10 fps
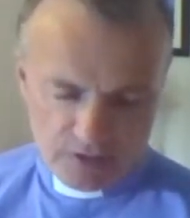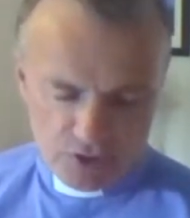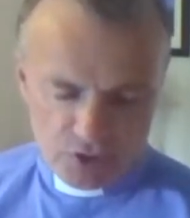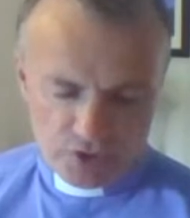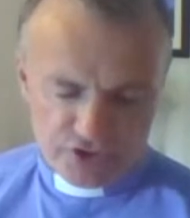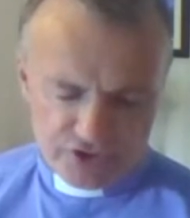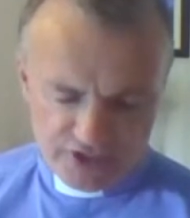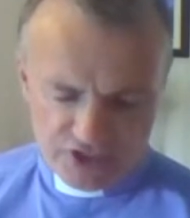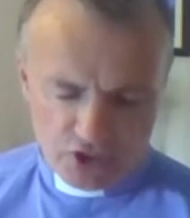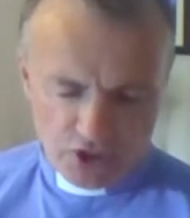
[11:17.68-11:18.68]
who are
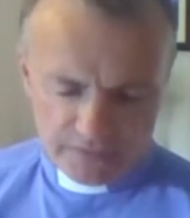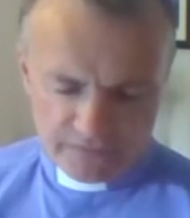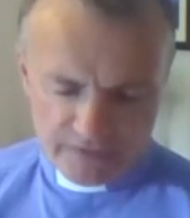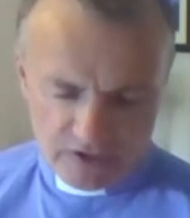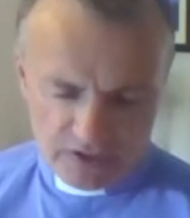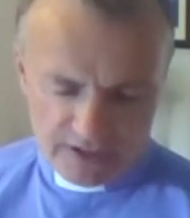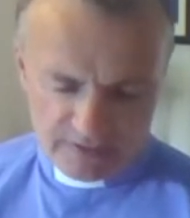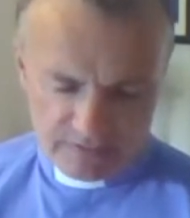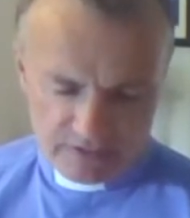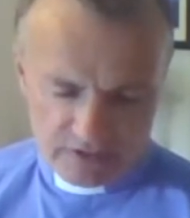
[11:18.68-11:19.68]
treated unfairly,
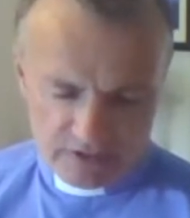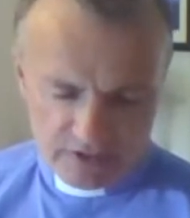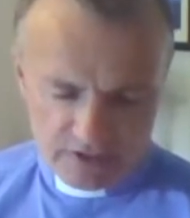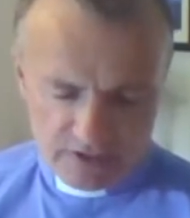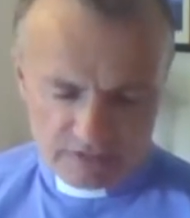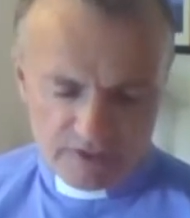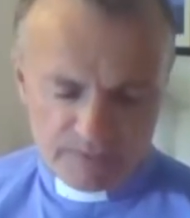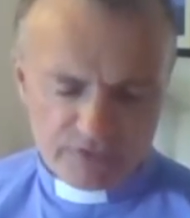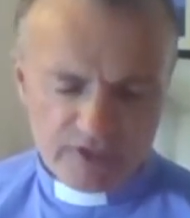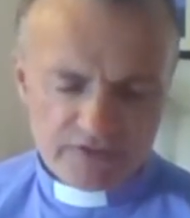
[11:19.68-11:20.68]
and we
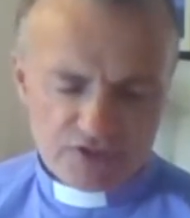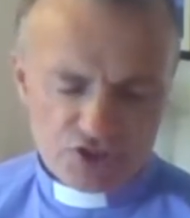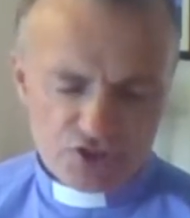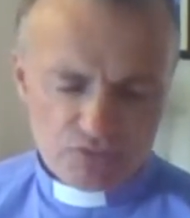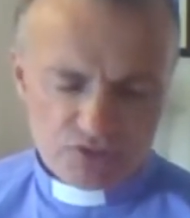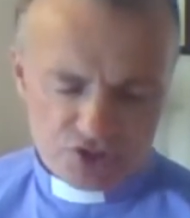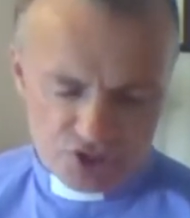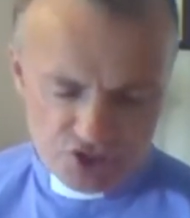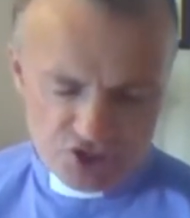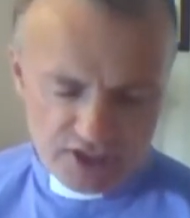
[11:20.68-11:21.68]
pray that you would
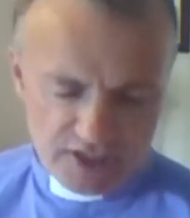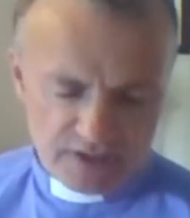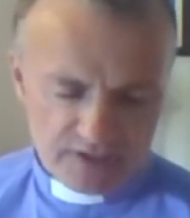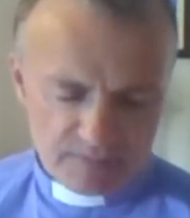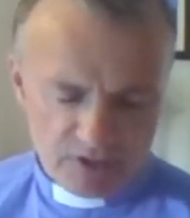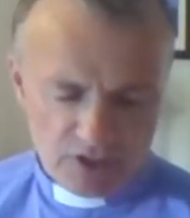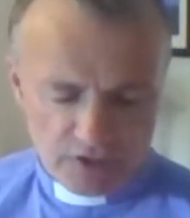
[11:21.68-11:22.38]
sustain them,